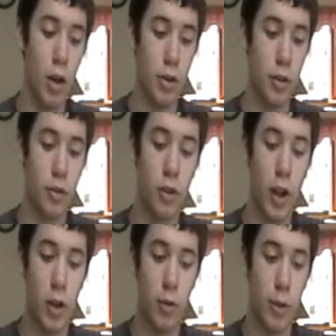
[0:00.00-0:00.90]
You just
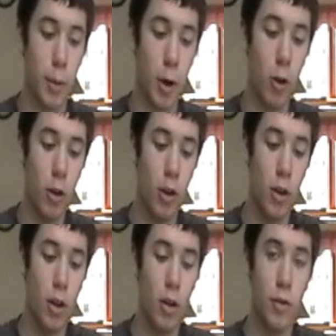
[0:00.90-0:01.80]
slide it over the barrel,
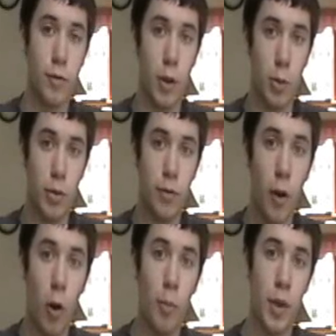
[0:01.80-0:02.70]
fill it with
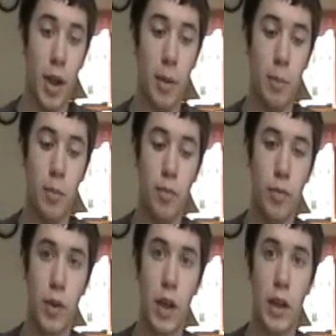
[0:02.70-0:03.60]
foam, and then
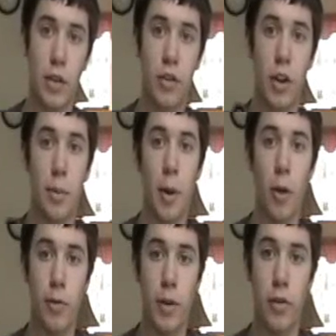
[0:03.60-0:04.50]
get an extended
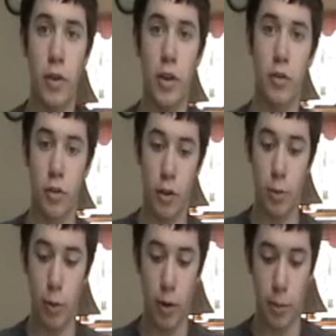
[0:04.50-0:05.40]
barrel for this, and it
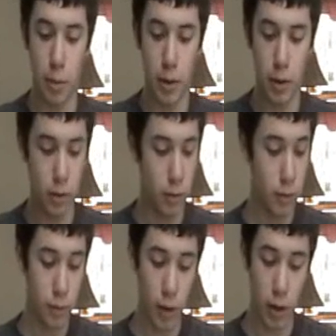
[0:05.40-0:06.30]
should work pretty
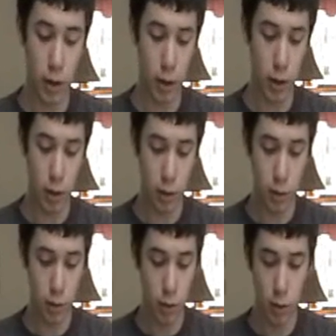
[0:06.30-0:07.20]
fine, I
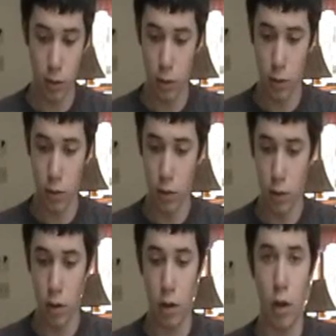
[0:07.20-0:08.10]
guess.
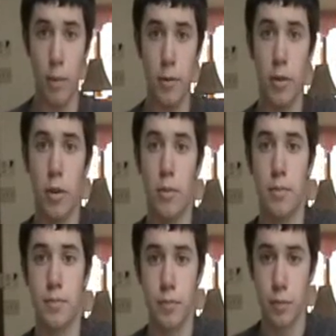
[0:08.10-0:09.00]
So,
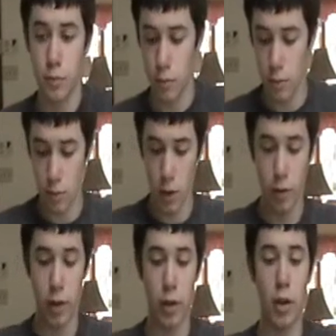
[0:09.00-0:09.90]

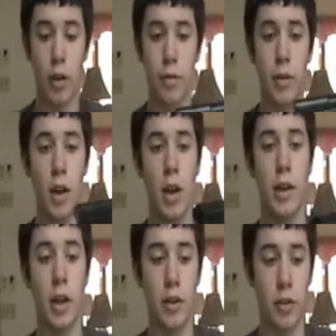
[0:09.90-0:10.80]
take that off.
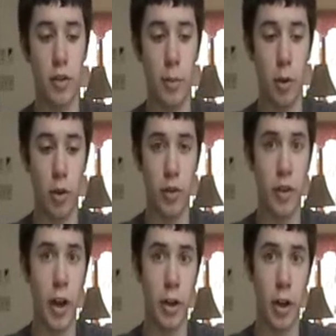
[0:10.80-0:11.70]
Now to disassemble the
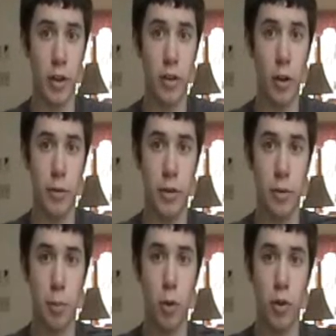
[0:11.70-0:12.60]
entire gun itself, you
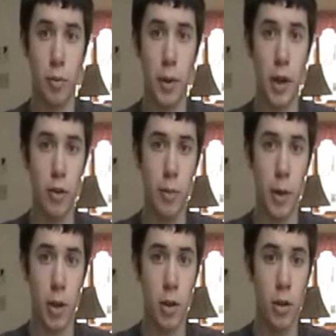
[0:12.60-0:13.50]
just pull this pin out in the
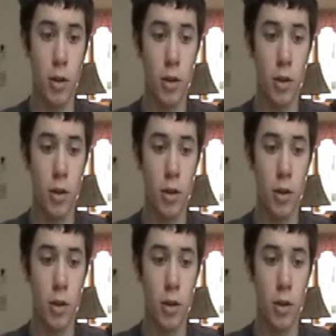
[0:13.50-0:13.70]
back.